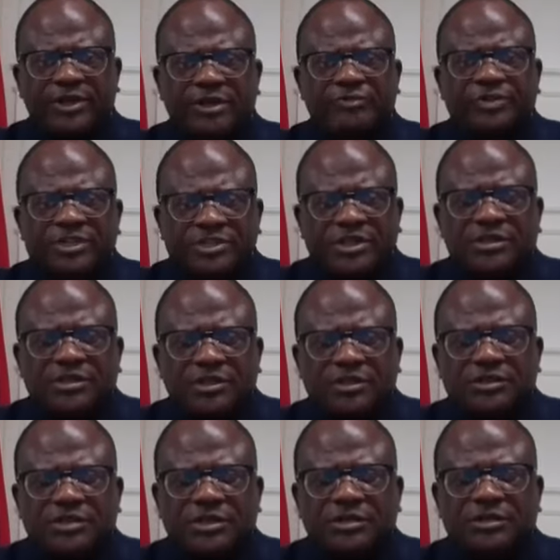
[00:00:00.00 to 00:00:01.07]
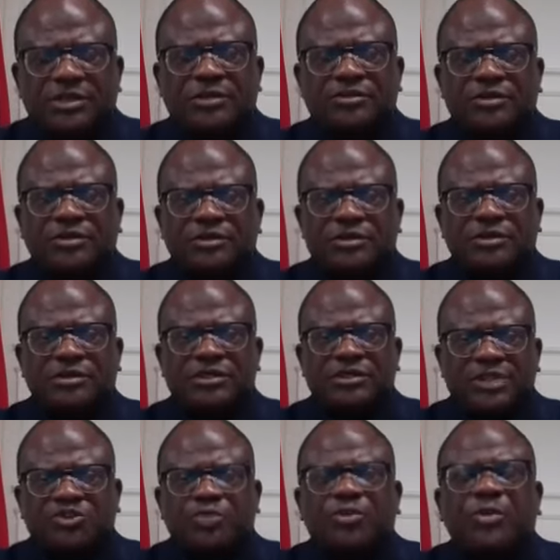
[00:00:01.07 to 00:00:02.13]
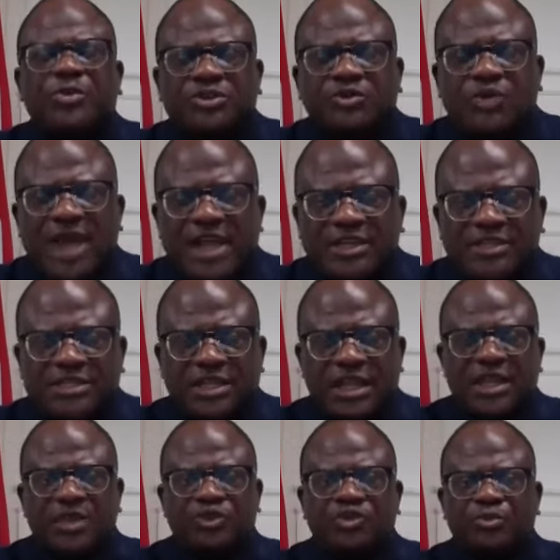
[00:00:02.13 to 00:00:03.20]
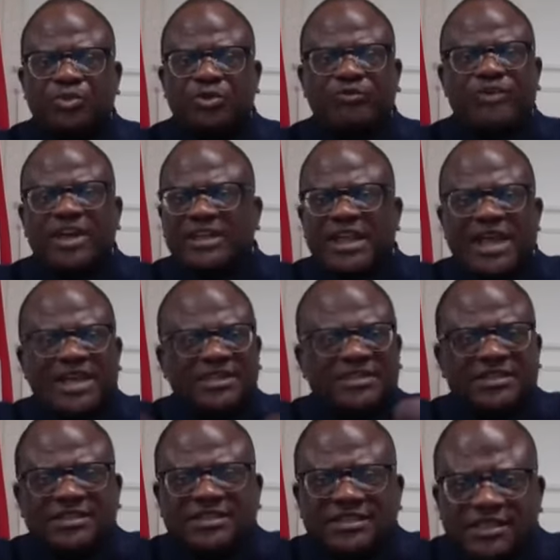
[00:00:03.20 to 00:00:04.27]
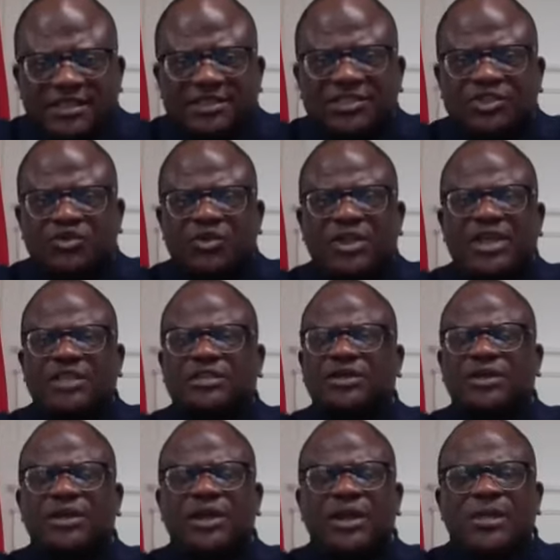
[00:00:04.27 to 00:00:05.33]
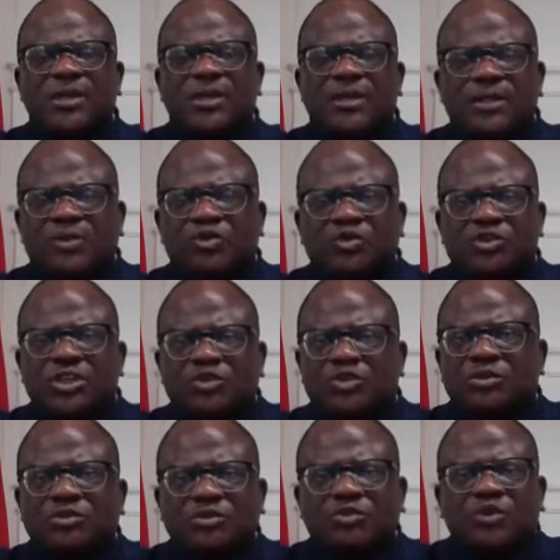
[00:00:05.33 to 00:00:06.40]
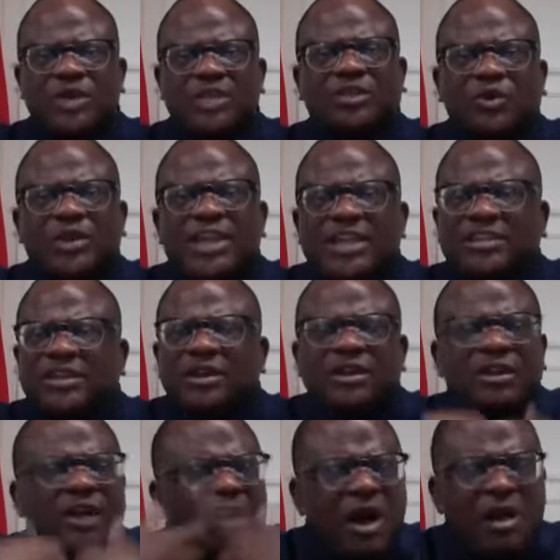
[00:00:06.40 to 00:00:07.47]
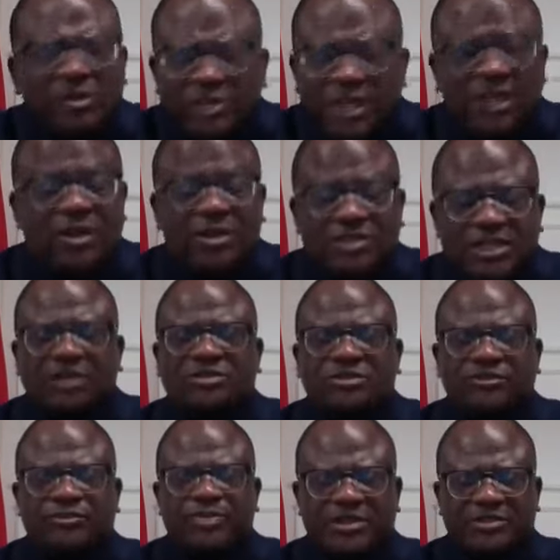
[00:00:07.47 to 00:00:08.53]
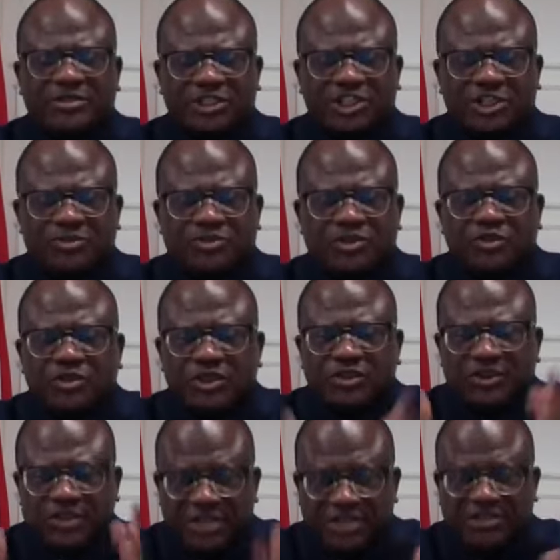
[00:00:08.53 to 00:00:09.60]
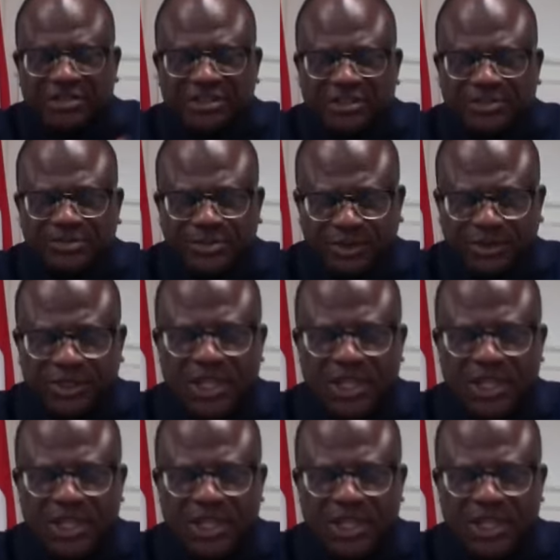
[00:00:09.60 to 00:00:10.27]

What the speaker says: intellectual property rights. You provide licenses. You can you can create a lot of partnerships. So this is just an example